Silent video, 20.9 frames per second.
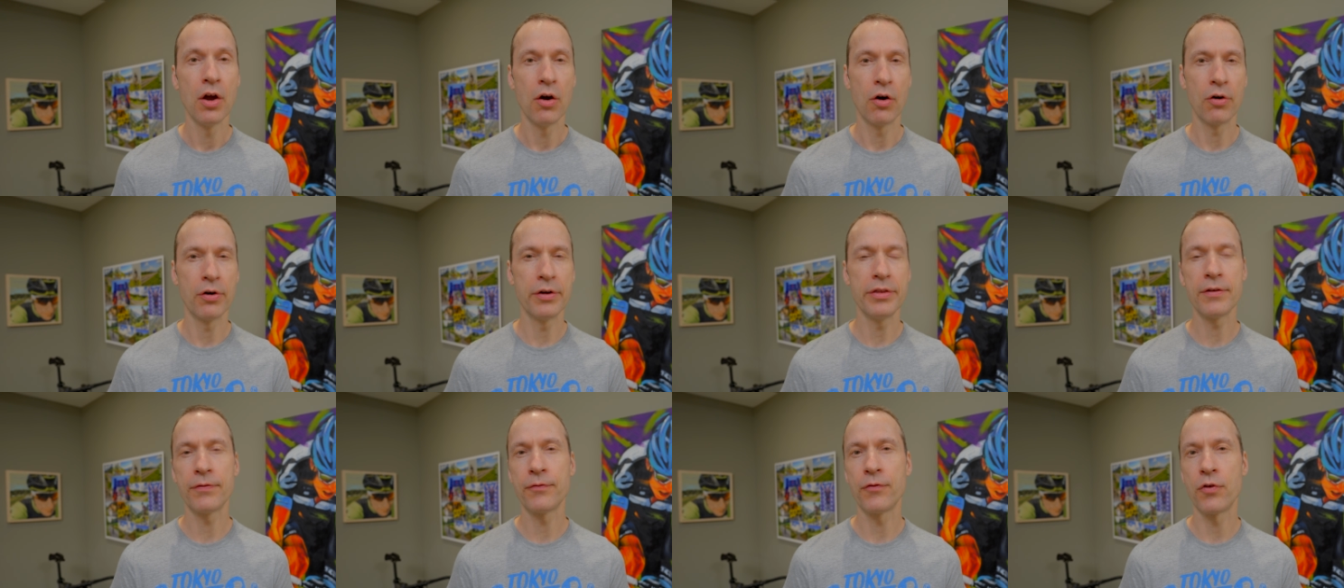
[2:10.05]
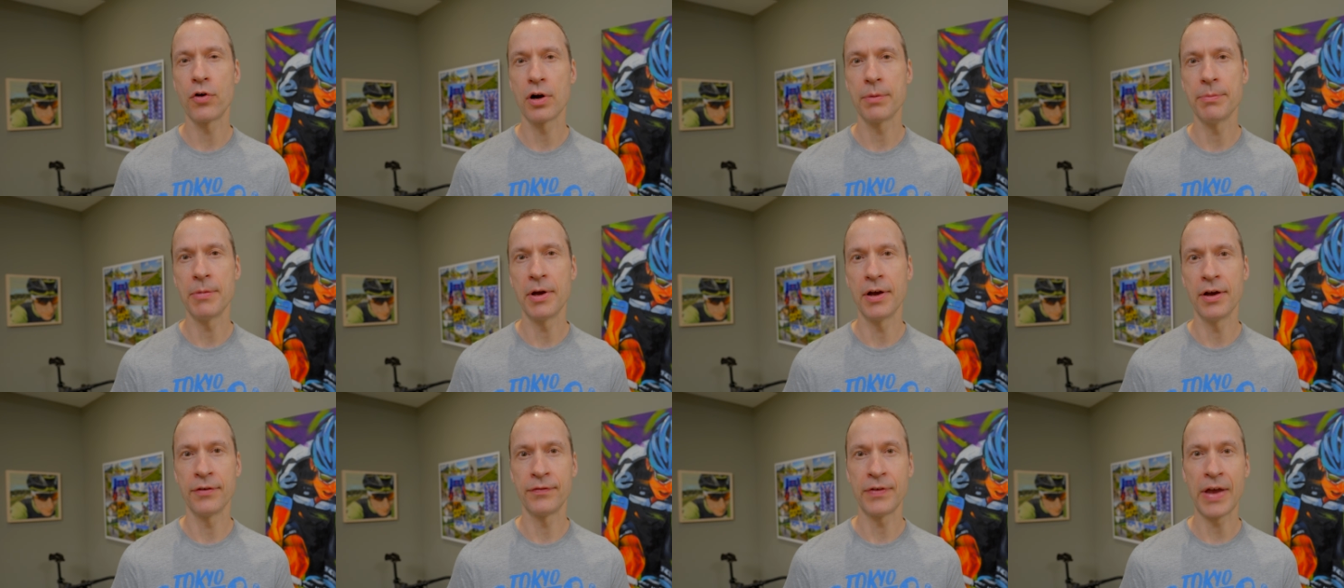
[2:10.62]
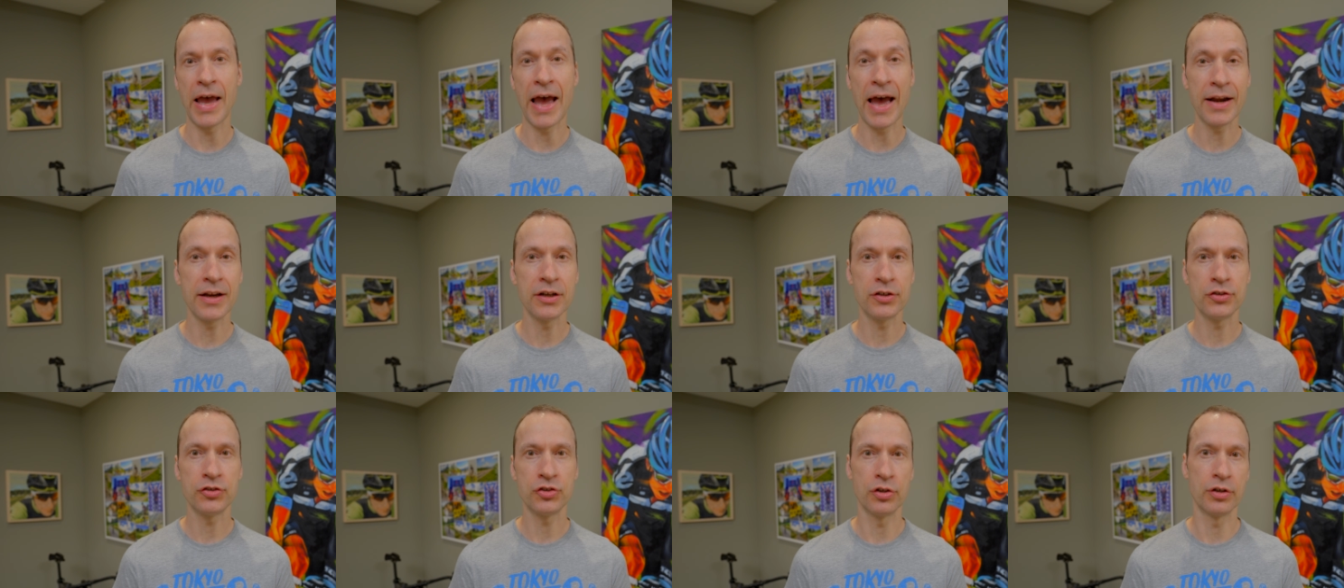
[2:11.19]
or in the form of
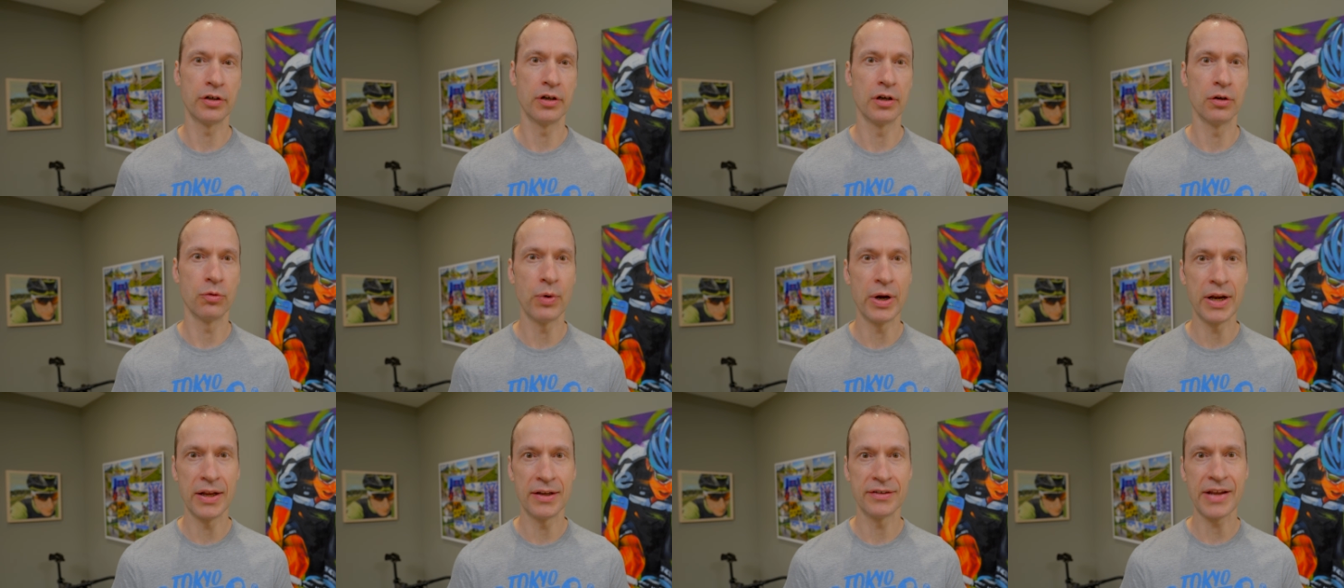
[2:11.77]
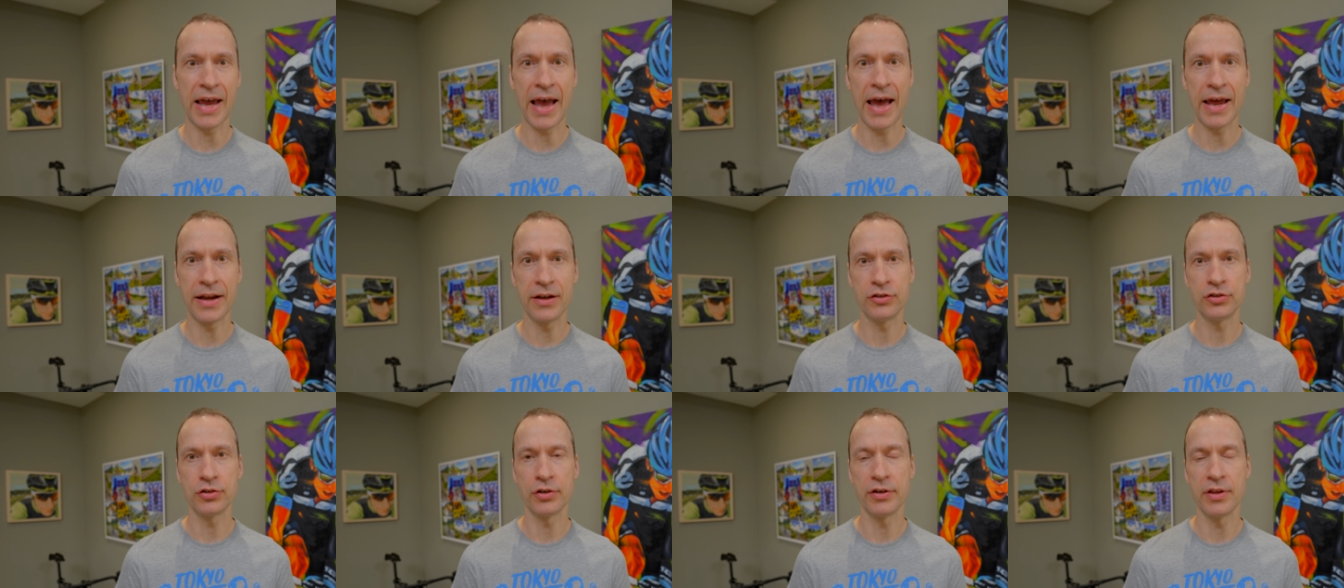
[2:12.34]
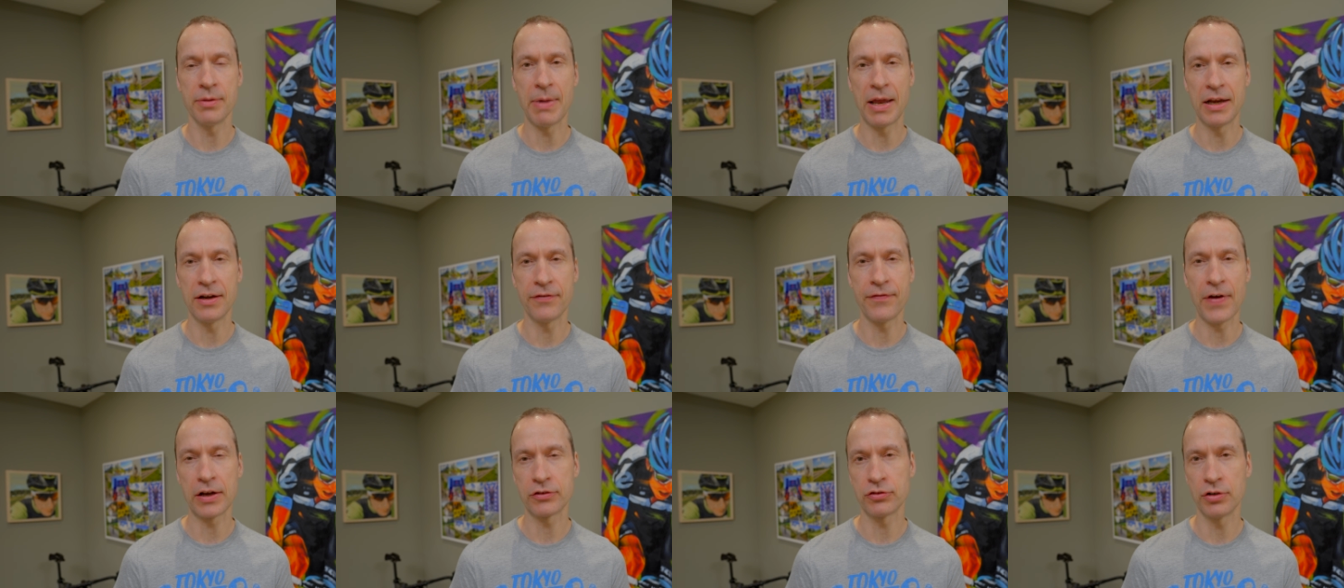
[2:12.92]
added sugar when it is added during the
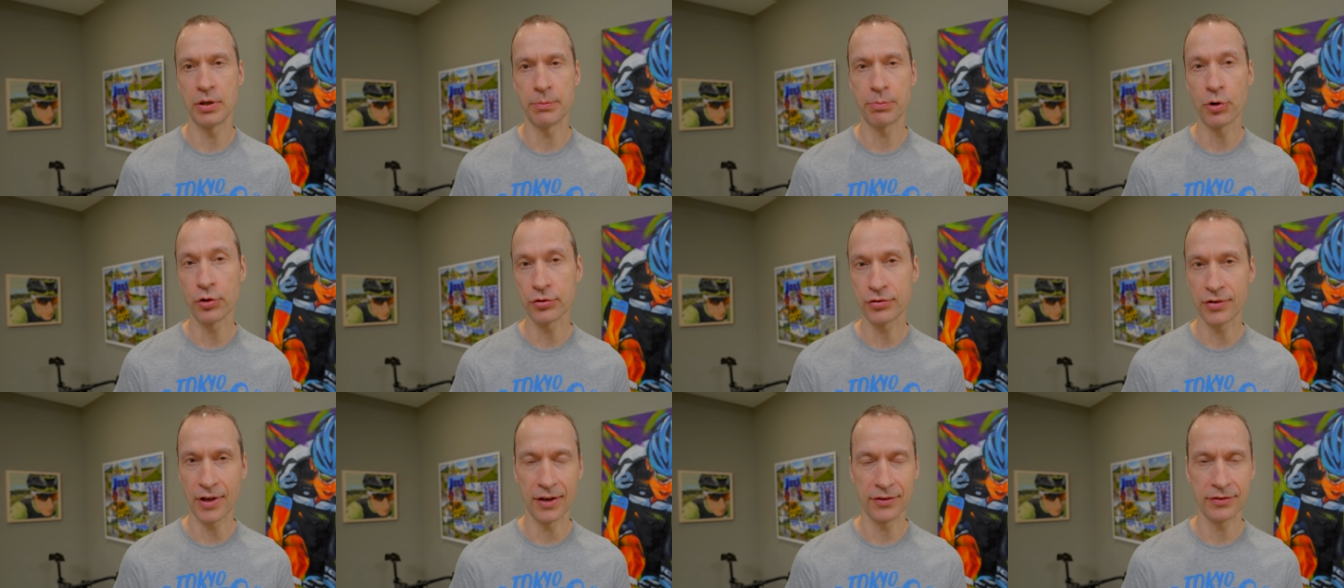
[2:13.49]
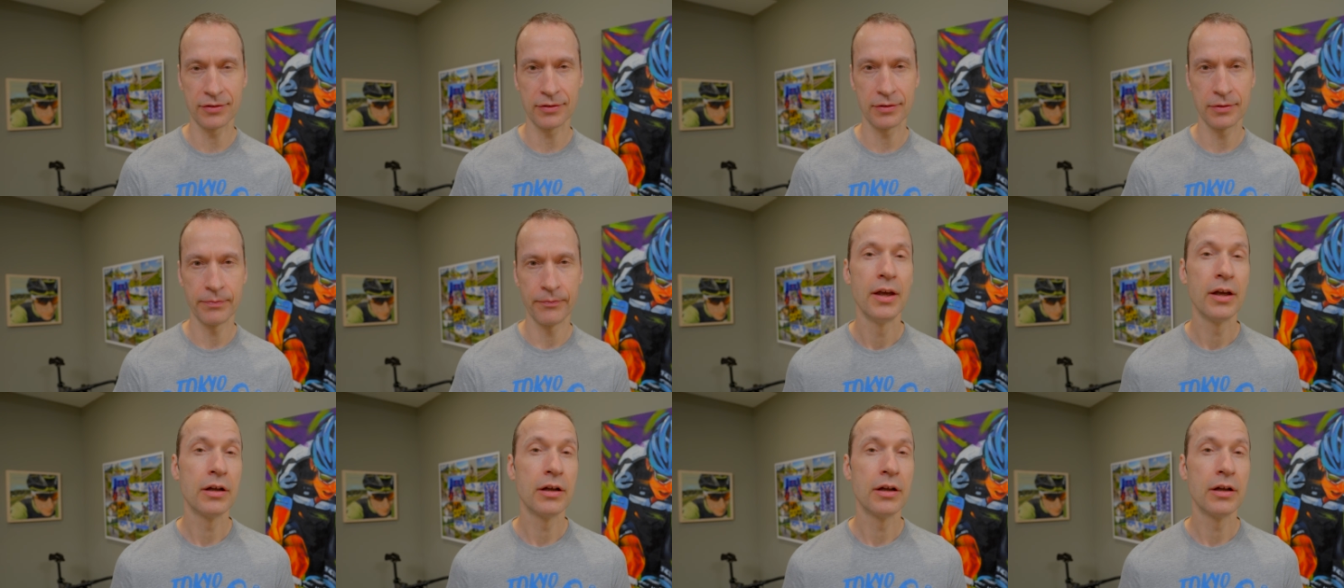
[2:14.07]
manufacturing process.